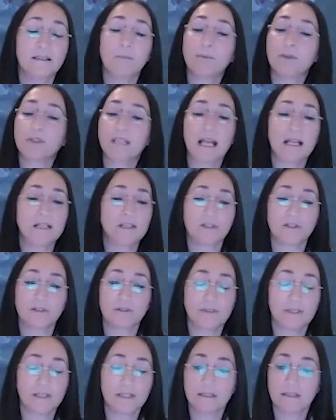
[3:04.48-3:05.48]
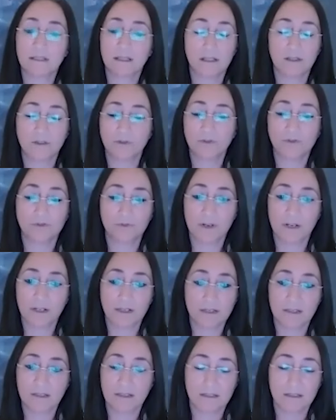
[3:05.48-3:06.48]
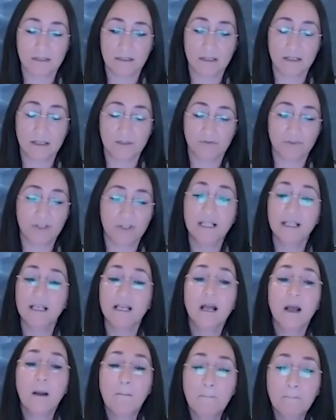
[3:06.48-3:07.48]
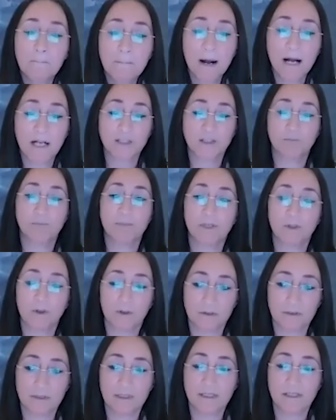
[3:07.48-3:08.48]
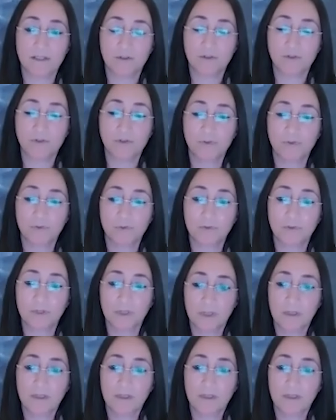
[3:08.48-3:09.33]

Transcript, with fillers: the potential of these uh, two drugs is, is really much beyond these two